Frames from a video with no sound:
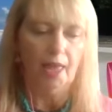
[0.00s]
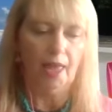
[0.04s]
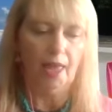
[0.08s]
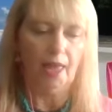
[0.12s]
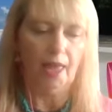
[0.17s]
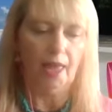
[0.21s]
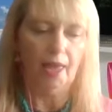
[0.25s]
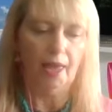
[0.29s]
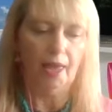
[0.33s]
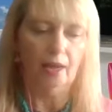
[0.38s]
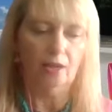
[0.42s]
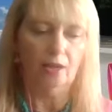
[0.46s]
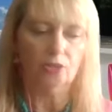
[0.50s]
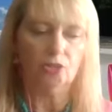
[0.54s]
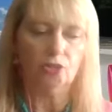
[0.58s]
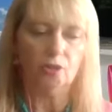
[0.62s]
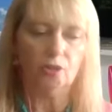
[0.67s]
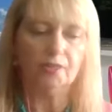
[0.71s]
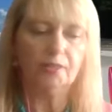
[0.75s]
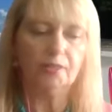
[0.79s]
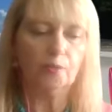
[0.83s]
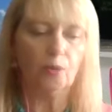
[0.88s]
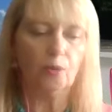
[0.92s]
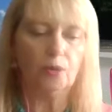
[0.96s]
And I'll show
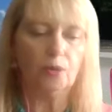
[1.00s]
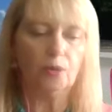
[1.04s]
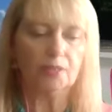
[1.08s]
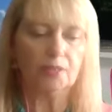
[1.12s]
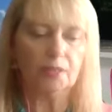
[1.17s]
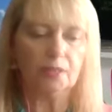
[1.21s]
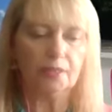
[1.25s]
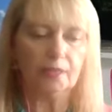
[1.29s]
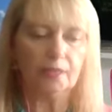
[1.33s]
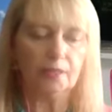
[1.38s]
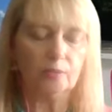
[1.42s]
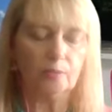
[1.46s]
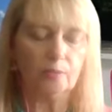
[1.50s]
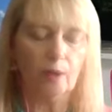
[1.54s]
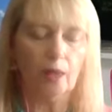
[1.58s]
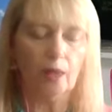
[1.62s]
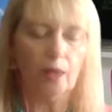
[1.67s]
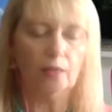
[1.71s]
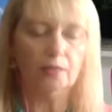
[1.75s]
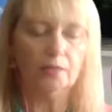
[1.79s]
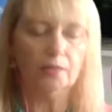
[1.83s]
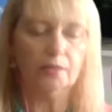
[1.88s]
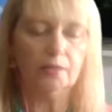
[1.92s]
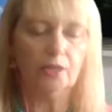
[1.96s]
you some crystals as
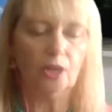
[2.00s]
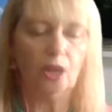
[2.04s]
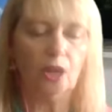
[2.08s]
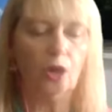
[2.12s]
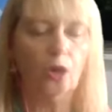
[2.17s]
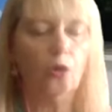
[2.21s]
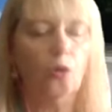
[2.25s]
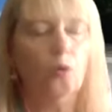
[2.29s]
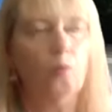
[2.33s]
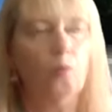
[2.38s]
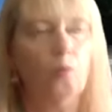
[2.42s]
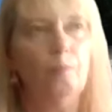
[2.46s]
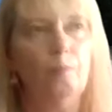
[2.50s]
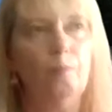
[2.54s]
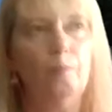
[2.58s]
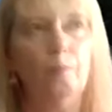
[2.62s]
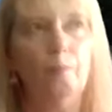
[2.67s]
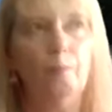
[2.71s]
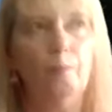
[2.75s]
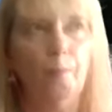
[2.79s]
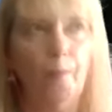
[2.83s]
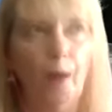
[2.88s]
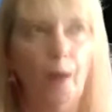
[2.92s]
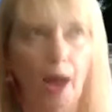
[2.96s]
well. So
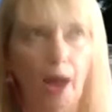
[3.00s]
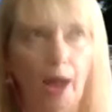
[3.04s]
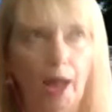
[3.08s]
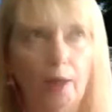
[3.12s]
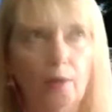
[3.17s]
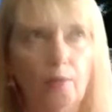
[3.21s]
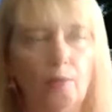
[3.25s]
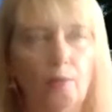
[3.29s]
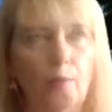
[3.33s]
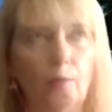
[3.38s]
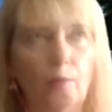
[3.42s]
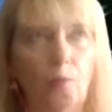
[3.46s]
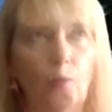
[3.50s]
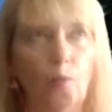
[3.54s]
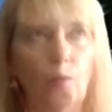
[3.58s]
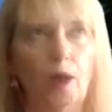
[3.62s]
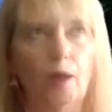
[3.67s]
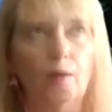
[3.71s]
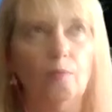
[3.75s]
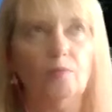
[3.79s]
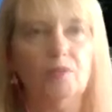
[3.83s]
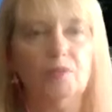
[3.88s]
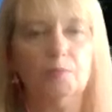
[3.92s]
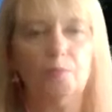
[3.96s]

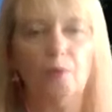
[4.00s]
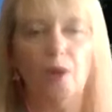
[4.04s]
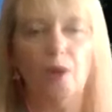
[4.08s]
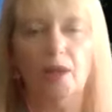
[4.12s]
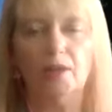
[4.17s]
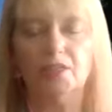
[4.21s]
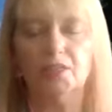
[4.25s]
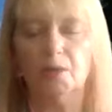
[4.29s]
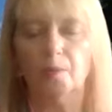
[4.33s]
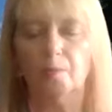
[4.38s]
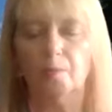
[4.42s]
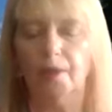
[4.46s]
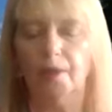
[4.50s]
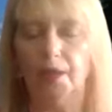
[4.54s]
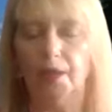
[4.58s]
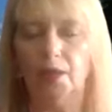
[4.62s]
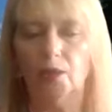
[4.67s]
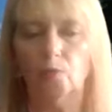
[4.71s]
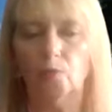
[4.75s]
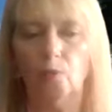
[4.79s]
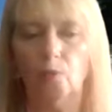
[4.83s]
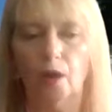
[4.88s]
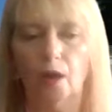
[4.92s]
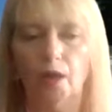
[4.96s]
what was brought to
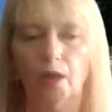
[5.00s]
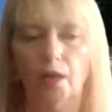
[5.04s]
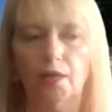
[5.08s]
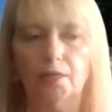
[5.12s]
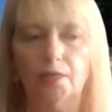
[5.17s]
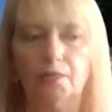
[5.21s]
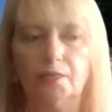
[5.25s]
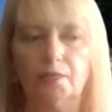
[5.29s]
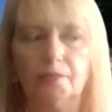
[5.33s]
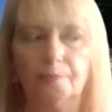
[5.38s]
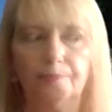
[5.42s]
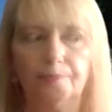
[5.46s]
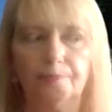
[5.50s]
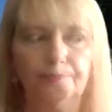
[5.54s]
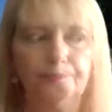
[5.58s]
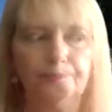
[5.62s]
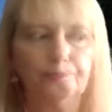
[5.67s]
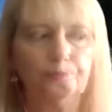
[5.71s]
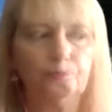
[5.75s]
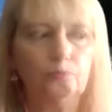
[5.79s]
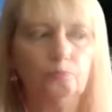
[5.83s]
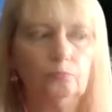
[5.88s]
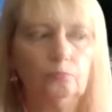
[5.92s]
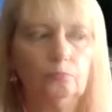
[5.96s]
me was,
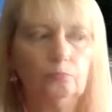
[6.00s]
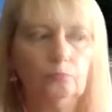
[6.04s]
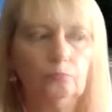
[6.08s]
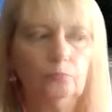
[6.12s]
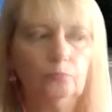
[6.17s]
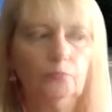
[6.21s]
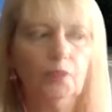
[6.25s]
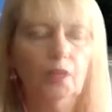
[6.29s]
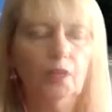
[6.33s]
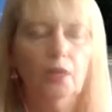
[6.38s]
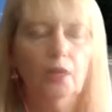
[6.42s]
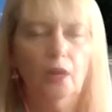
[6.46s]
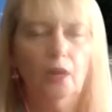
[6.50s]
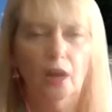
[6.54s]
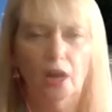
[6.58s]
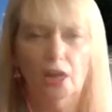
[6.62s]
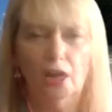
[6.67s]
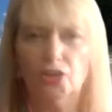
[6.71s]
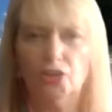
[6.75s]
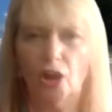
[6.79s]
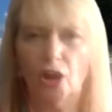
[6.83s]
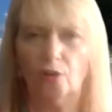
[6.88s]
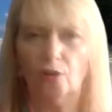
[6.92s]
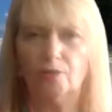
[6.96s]

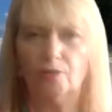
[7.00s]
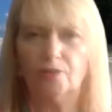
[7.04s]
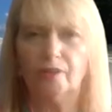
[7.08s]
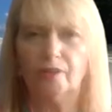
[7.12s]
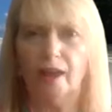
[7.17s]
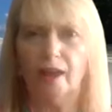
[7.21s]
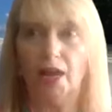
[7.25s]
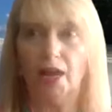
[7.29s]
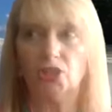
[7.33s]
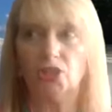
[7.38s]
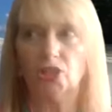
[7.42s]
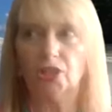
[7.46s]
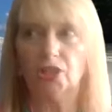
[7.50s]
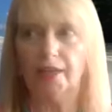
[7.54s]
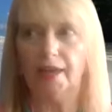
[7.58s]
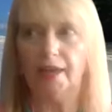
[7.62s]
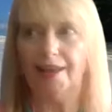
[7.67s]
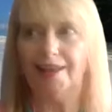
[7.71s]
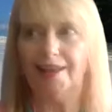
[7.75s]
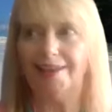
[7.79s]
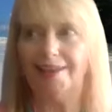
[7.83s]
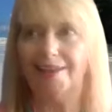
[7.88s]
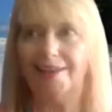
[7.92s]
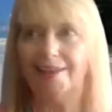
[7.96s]
our chakras are actually
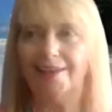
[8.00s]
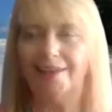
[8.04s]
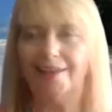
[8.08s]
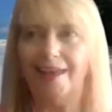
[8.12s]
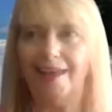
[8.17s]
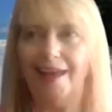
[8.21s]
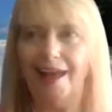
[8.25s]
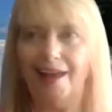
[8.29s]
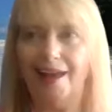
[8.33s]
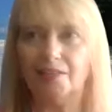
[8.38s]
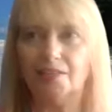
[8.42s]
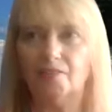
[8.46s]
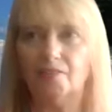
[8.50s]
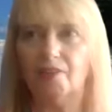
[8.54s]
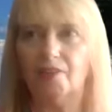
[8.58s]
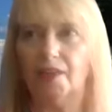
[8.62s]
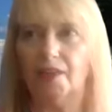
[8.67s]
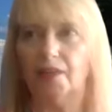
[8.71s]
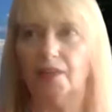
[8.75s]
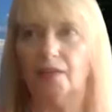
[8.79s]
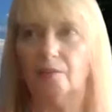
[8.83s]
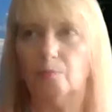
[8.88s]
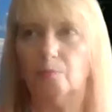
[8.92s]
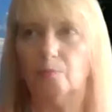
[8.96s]
getting
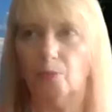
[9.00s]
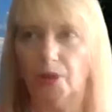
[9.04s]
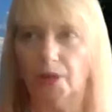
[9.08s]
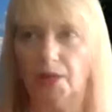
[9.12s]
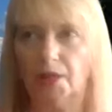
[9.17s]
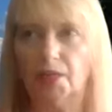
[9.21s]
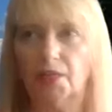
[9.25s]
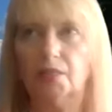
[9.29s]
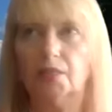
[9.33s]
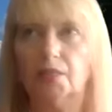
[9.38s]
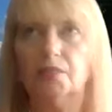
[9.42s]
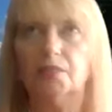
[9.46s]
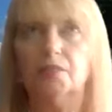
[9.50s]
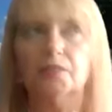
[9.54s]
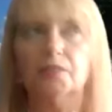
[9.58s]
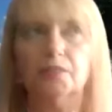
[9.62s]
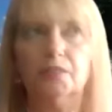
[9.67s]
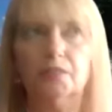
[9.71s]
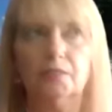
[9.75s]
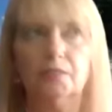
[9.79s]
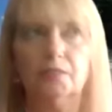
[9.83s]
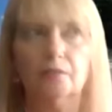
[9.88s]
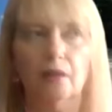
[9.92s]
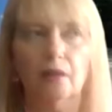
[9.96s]
activated,
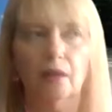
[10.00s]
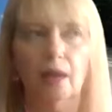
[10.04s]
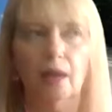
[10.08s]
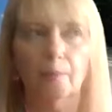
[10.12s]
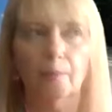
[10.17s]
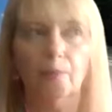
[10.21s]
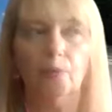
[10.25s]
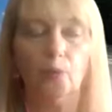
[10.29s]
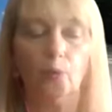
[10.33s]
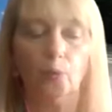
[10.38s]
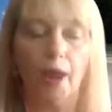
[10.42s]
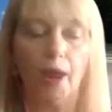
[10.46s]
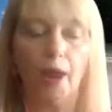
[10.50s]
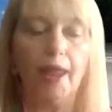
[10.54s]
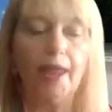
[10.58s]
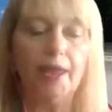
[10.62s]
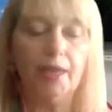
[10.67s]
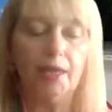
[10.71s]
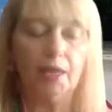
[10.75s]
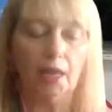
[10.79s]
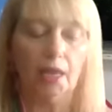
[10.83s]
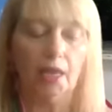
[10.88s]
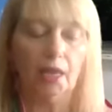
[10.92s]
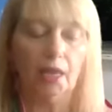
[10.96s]
meridians
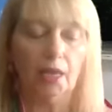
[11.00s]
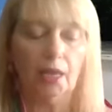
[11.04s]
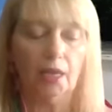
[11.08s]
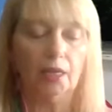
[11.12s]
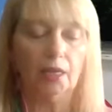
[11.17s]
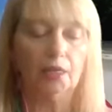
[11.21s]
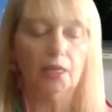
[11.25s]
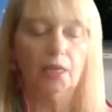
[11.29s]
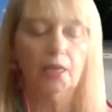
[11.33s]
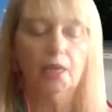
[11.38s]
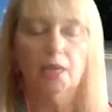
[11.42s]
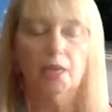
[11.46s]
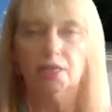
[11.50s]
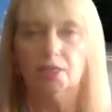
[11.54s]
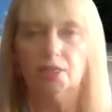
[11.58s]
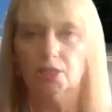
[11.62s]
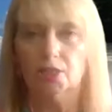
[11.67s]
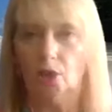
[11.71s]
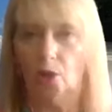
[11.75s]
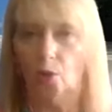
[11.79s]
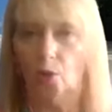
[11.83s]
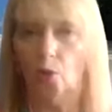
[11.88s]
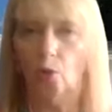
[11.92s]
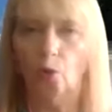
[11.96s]
upgraded
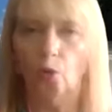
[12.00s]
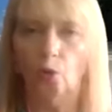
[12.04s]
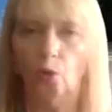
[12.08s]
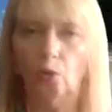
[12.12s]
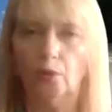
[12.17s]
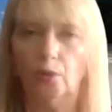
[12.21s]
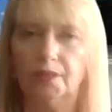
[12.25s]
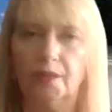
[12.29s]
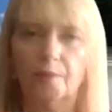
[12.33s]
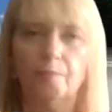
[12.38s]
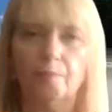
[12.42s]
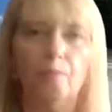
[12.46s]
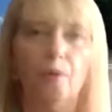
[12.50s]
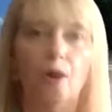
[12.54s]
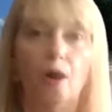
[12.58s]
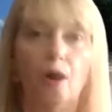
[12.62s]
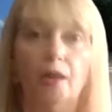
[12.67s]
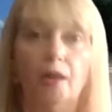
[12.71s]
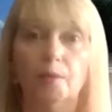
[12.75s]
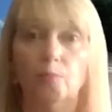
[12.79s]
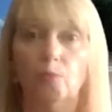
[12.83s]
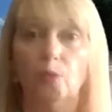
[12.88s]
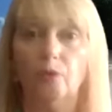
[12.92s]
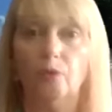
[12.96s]
to hold and
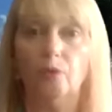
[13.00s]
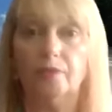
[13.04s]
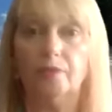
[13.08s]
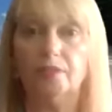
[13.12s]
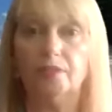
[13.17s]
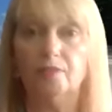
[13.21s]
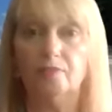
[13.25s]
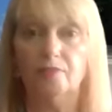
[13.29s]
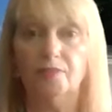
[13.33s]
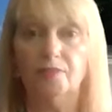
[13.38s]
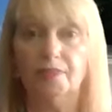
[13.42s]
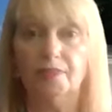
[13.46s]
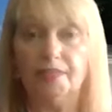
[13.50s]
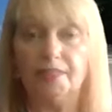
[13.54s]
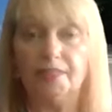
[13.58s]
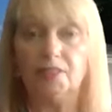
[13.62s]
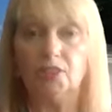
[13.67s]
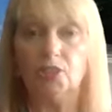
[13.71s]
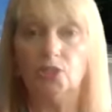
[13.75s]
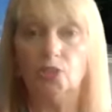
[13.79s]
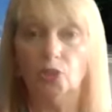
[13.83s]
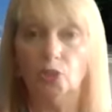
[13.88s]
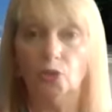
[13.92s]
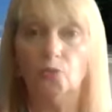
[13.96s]
embody more of
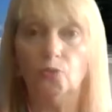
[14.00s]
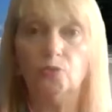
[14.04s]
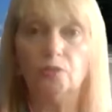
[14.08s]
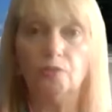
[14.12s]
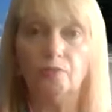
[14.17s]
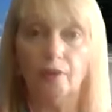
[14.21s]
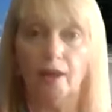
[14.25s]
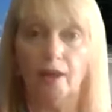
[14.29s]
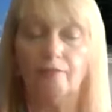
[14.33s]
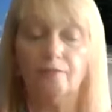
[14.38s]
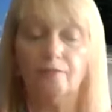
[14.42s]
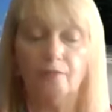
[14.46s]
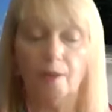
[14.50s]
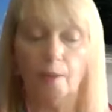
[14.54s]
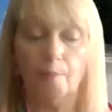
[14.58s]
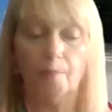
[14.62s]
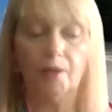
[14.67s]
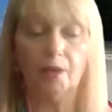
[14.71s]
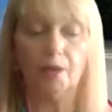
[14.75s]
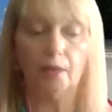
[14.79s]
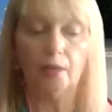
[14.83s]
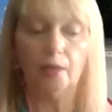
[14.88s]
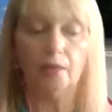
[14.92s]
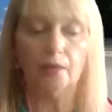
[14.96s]
this new divine
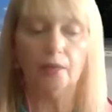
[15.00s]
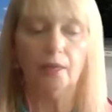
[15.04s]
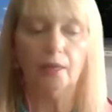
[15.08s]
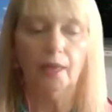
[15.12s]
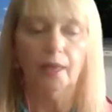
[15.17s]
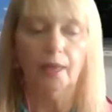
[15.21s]
feminine